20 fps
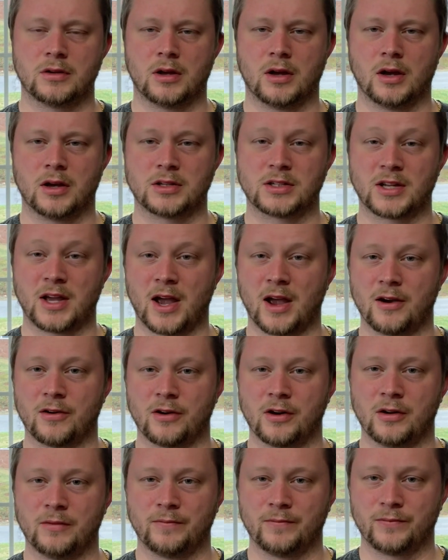
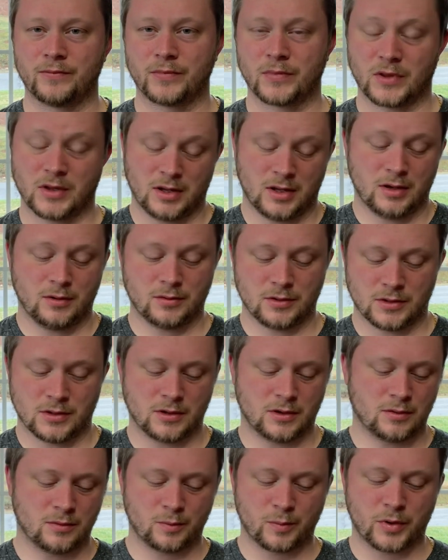Sahara. It was
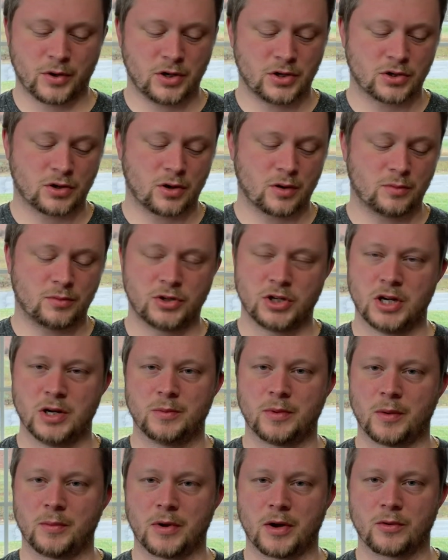a pretty sharp Jeep. I
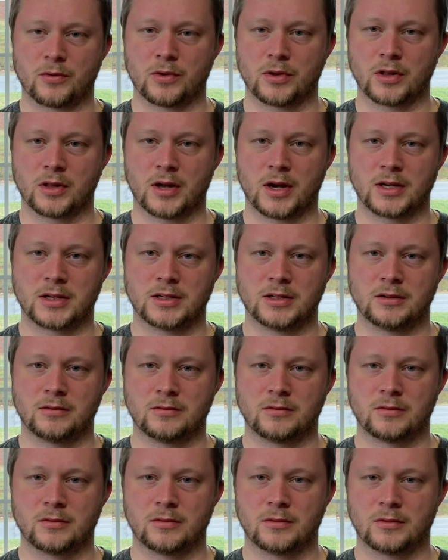mean, I really liked it.
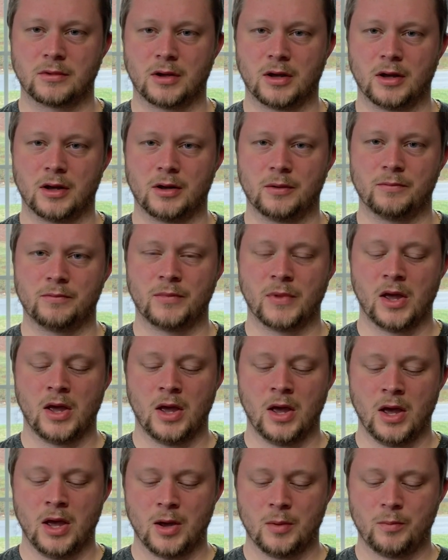
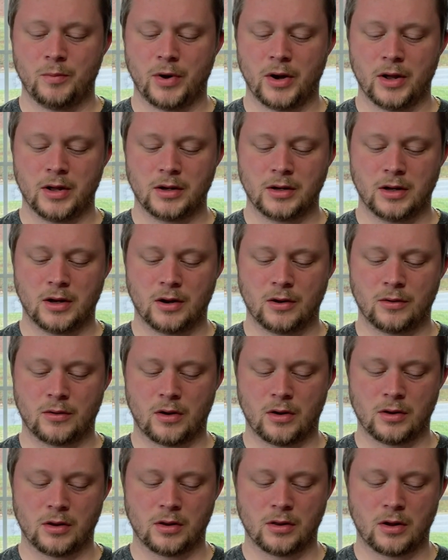But, you know,
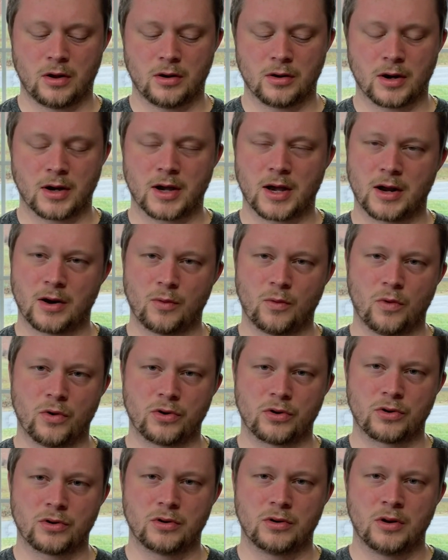all along I kind of
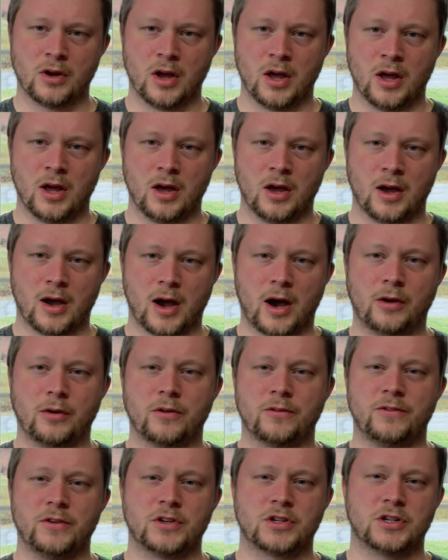wondered, how
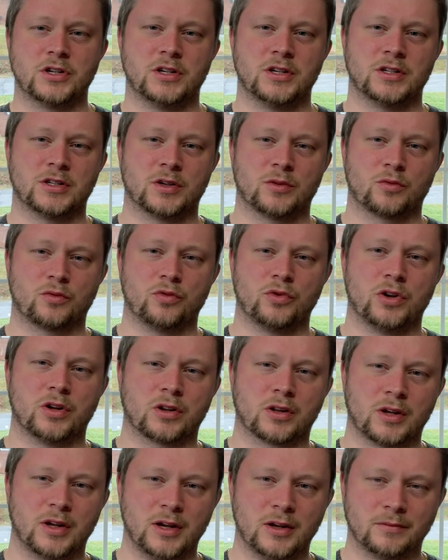efficient is it
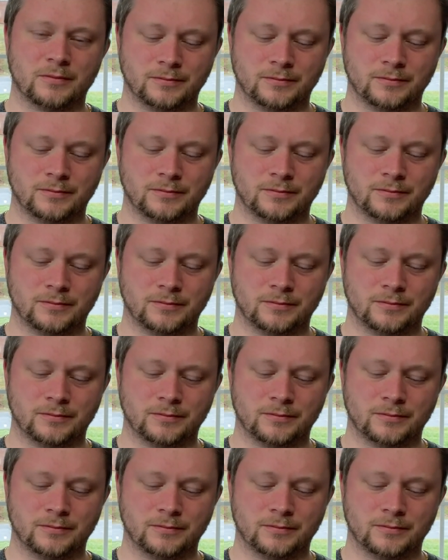really?